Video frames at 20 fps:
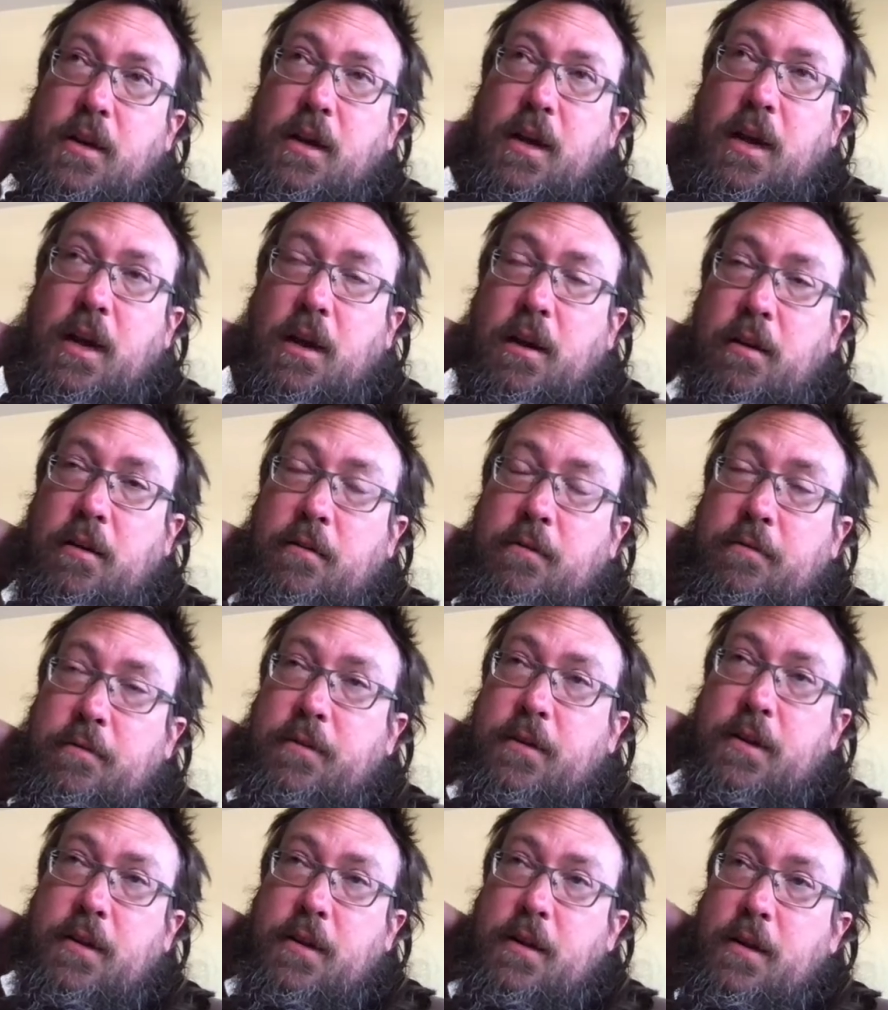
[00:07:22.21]
of
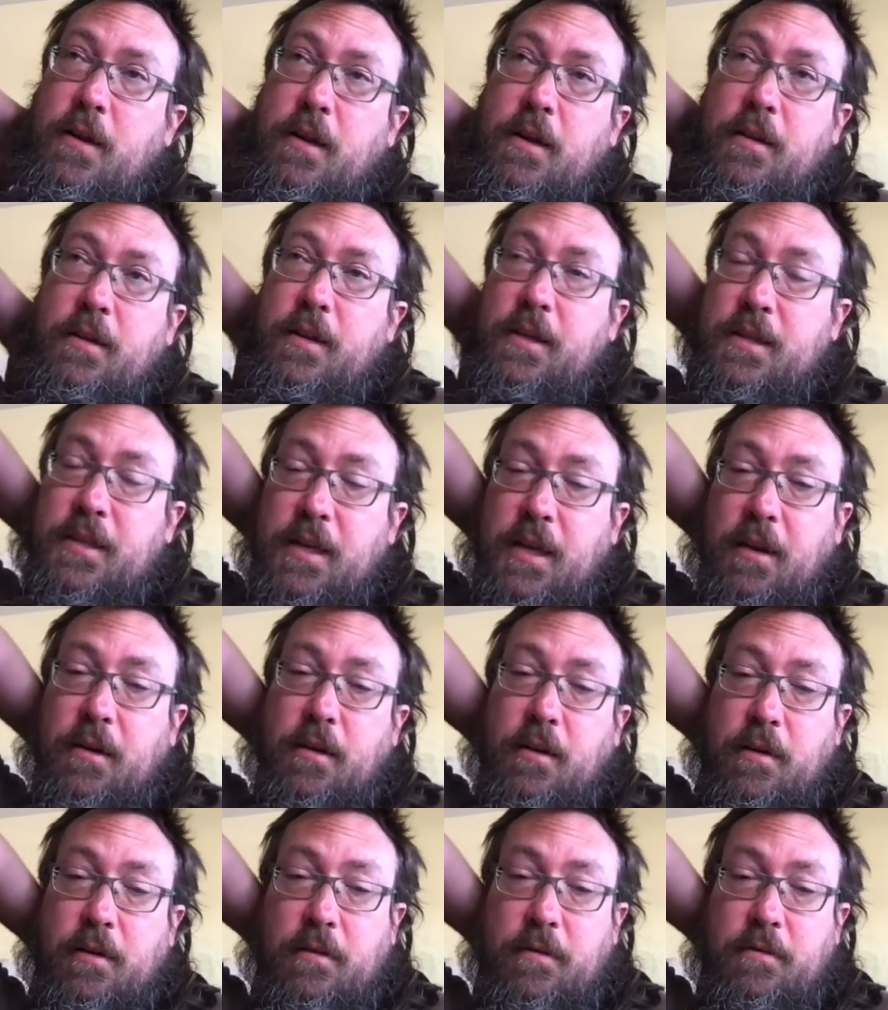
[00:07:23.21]
the set
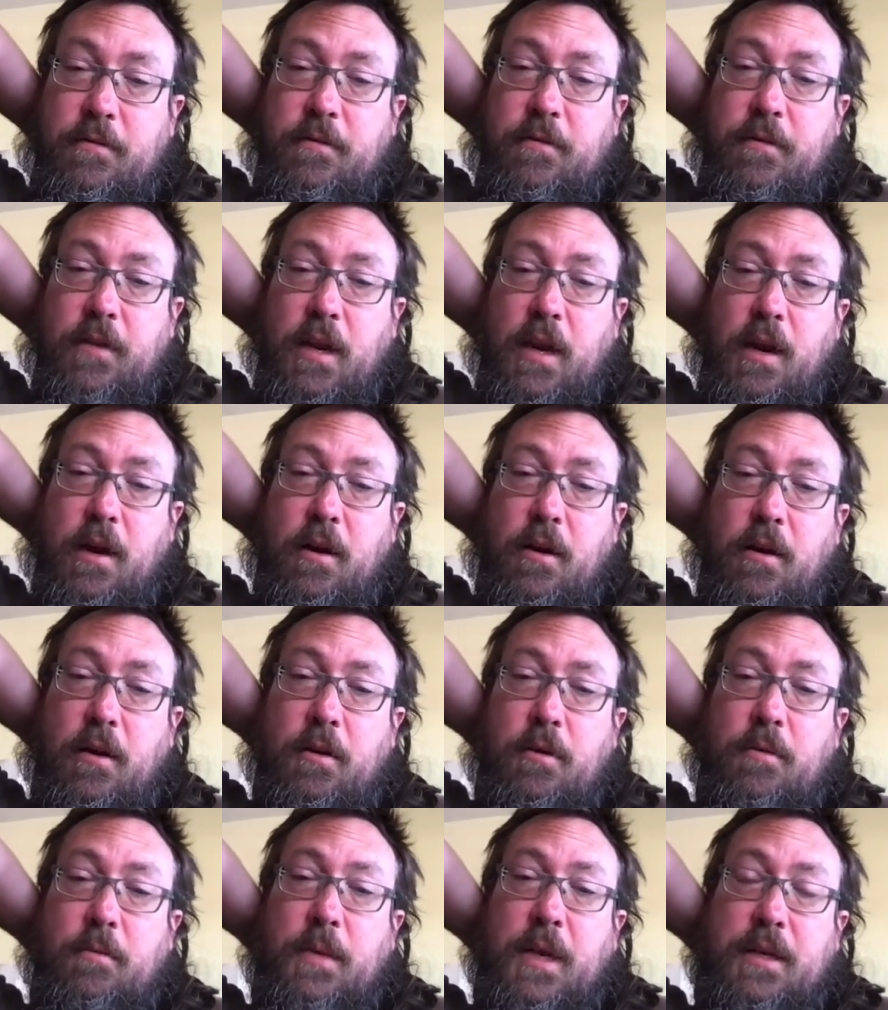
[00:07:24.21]
of
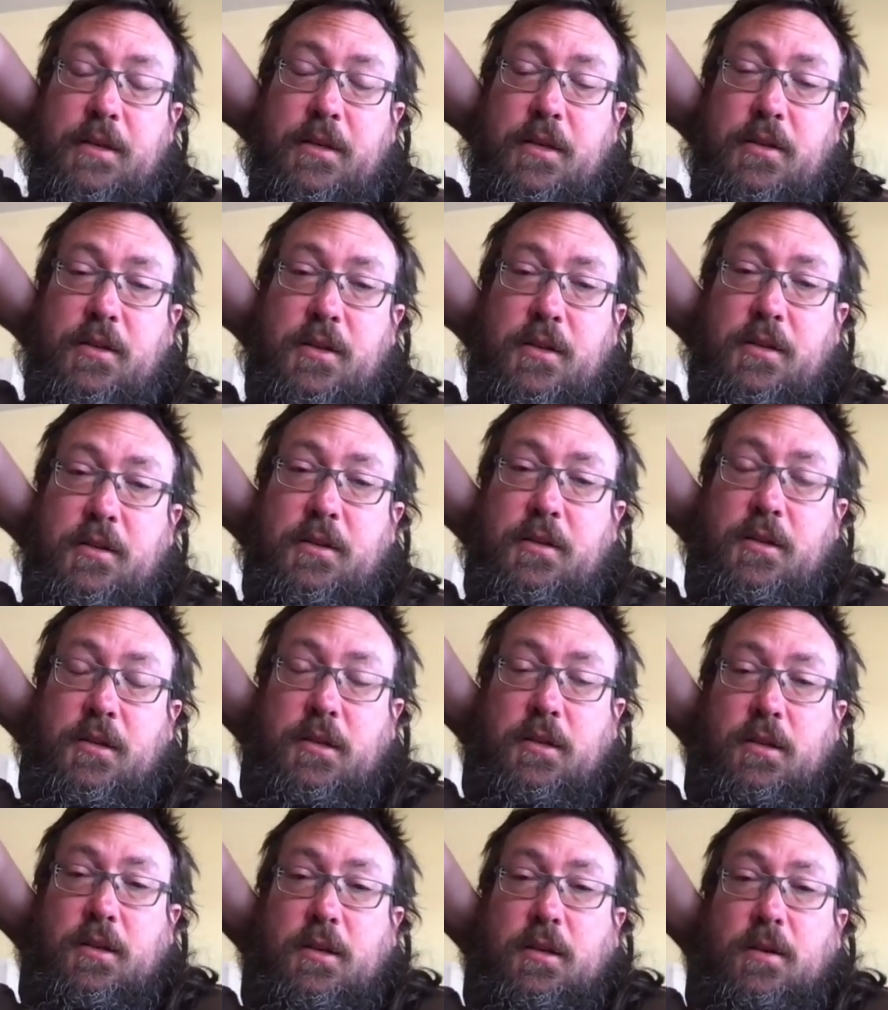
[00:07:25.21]
error messages
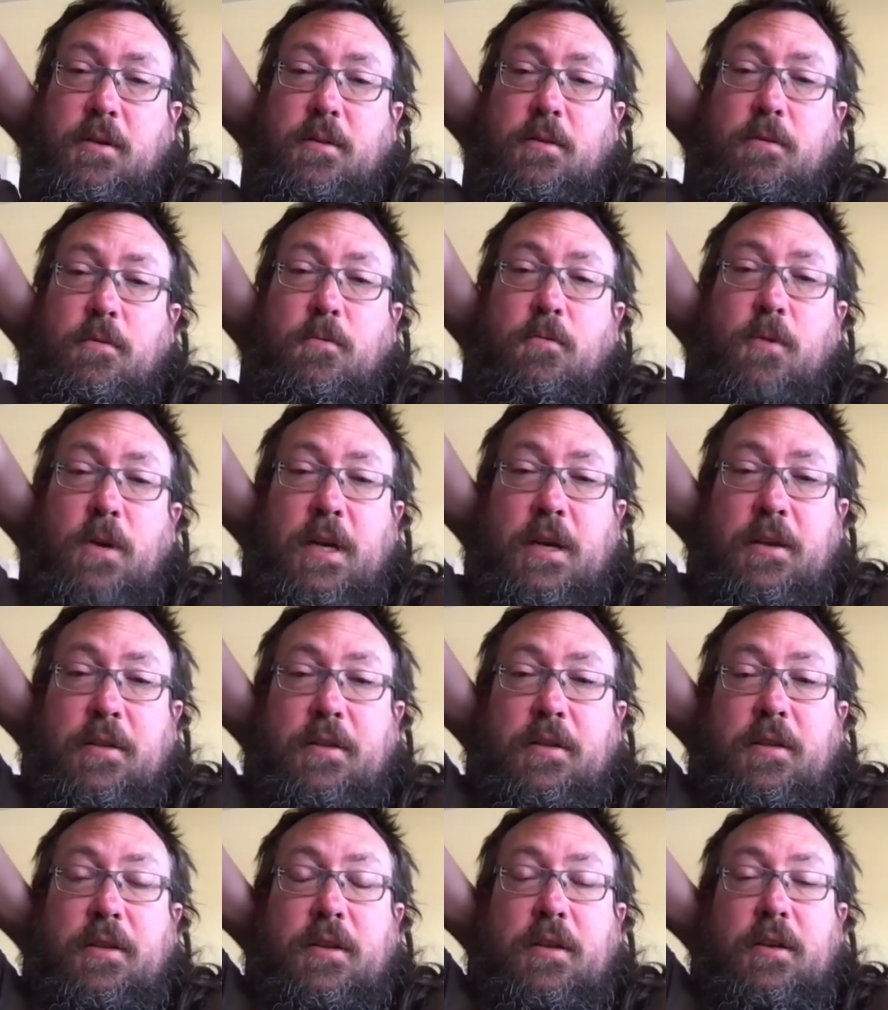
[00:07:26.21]

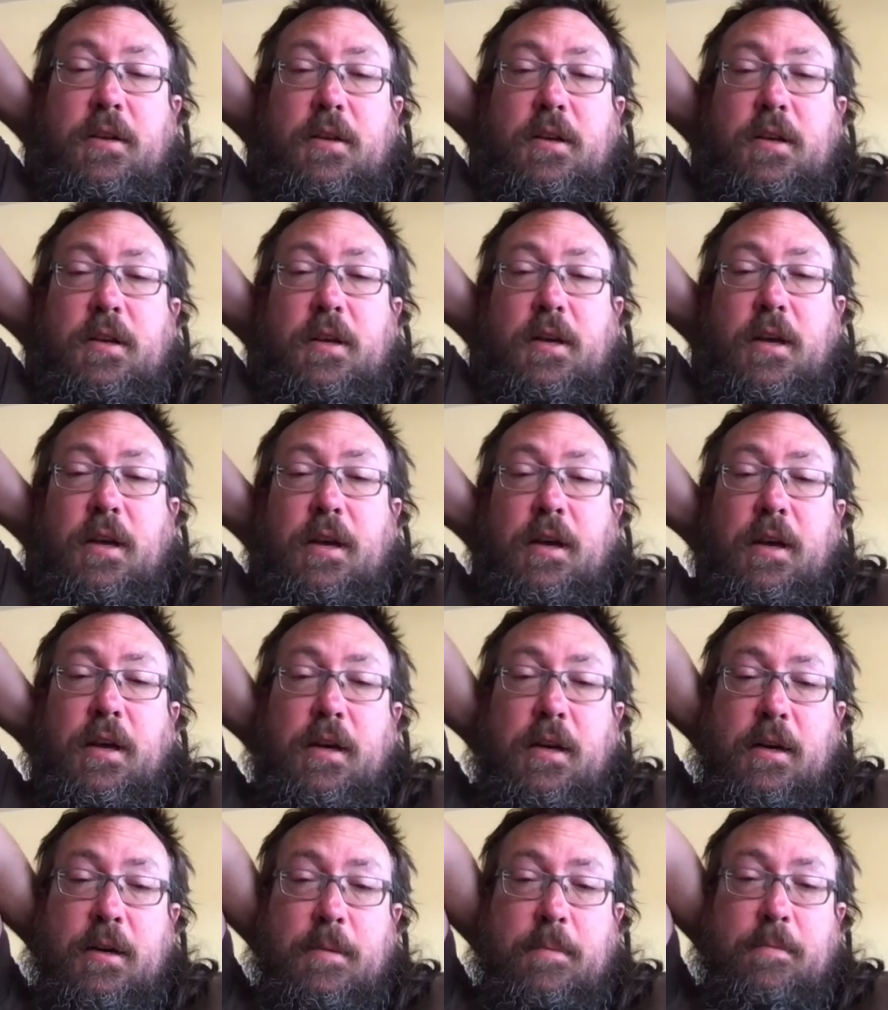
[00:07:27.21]
with
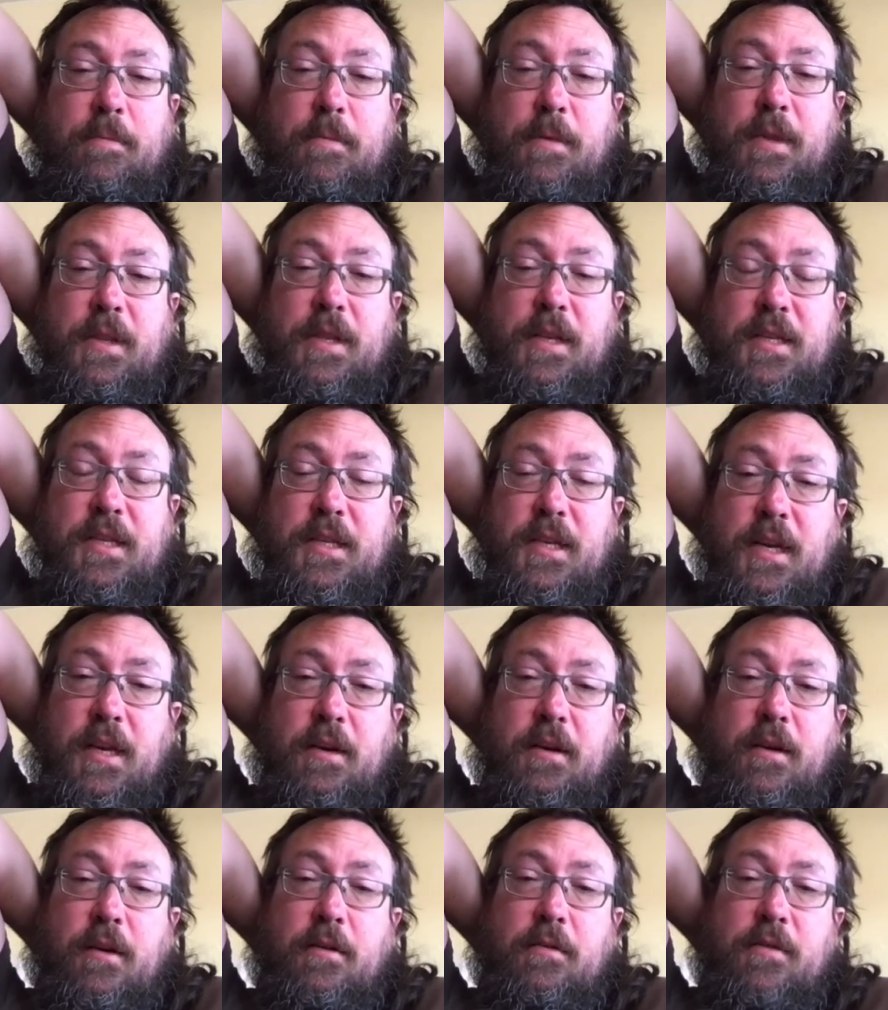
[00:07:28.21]
the set
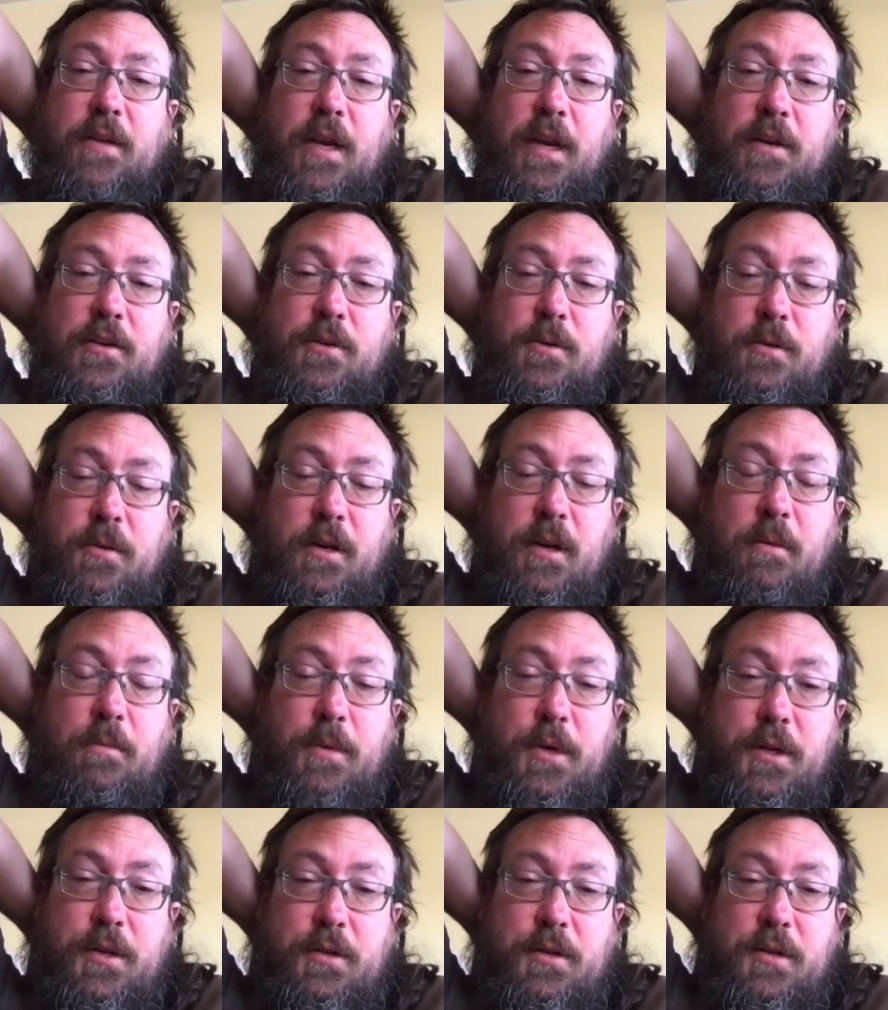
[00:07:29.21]
of natural
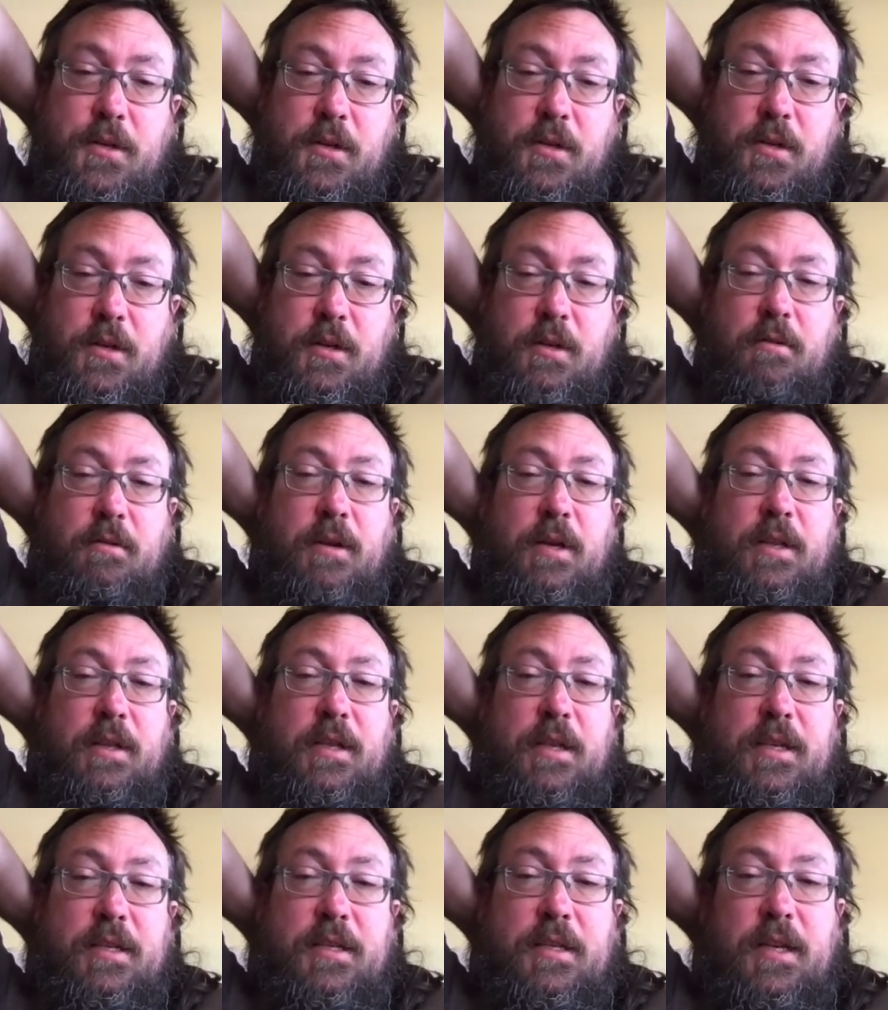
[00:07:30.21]
numbers. And
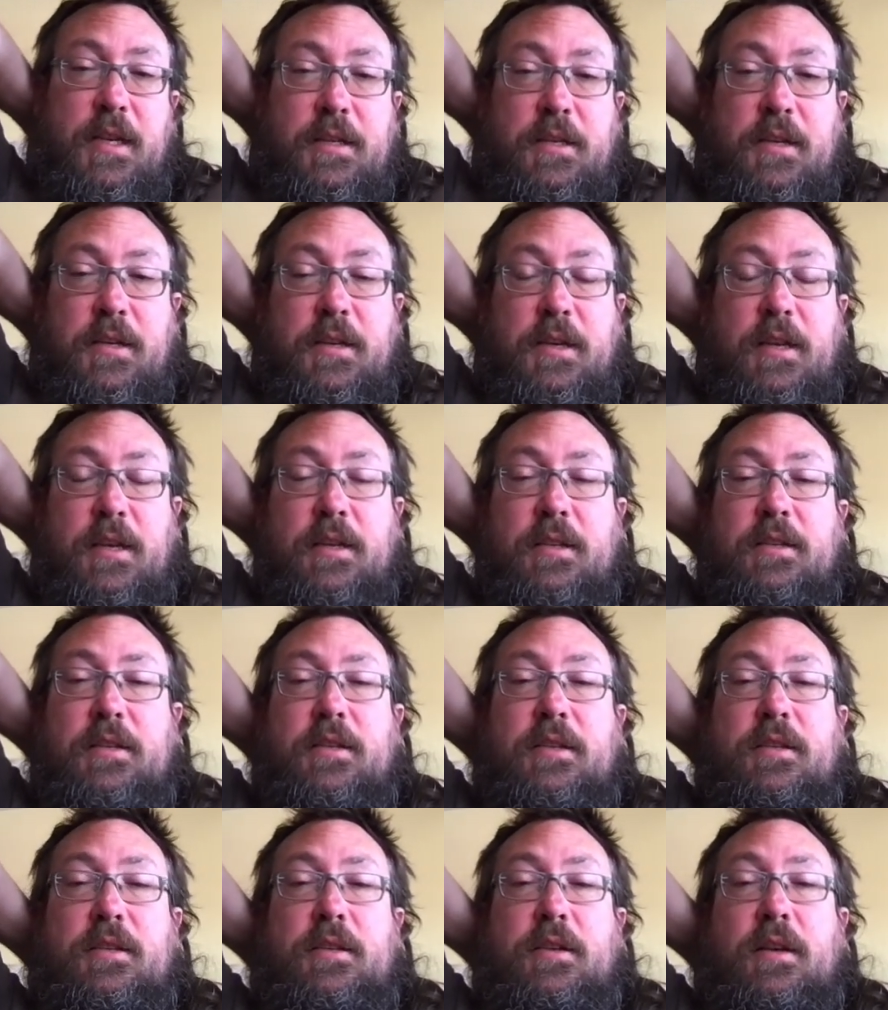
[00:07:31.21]
this
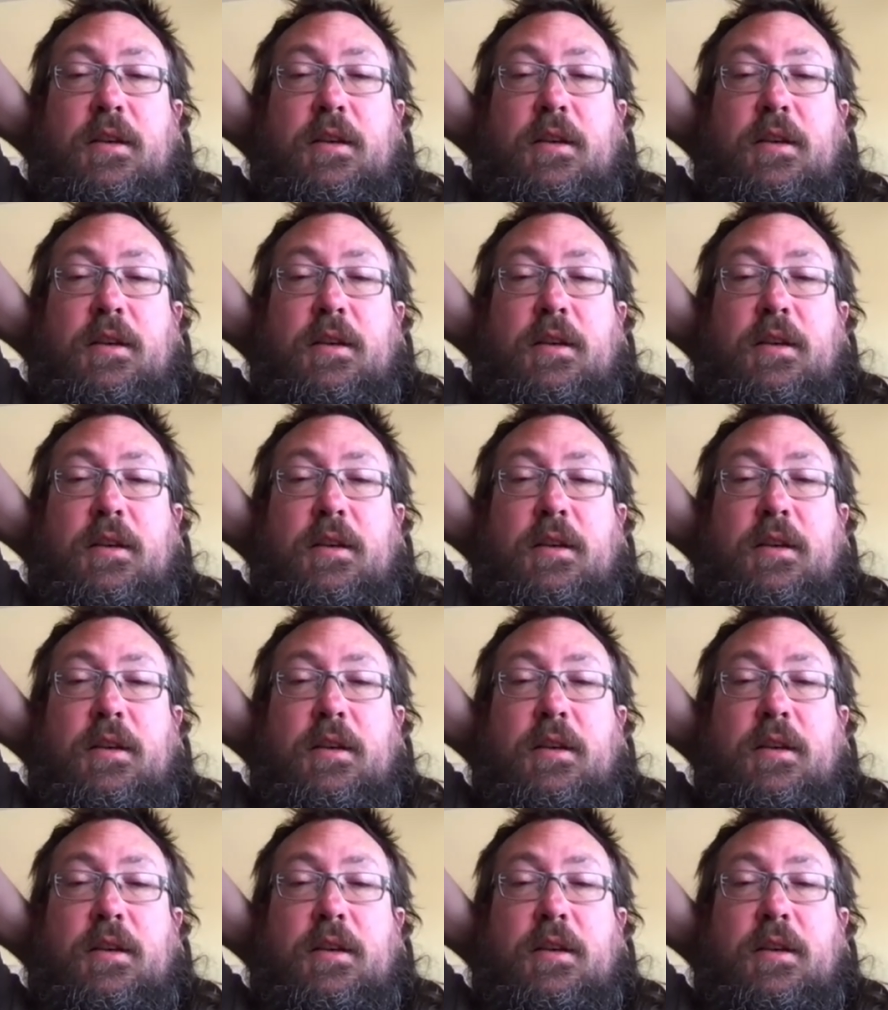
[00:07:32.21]
designates